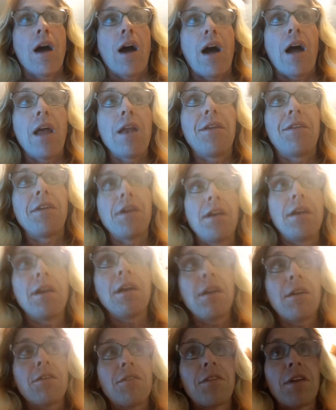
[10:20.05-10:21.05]
I didn't
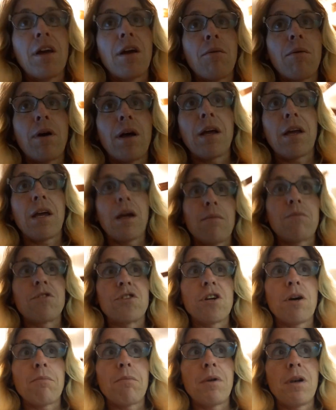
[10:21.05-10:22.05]
understand why I kept
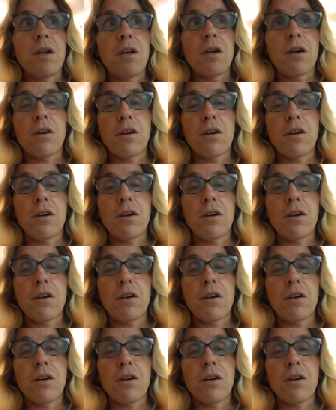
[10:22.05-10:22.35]
jumping into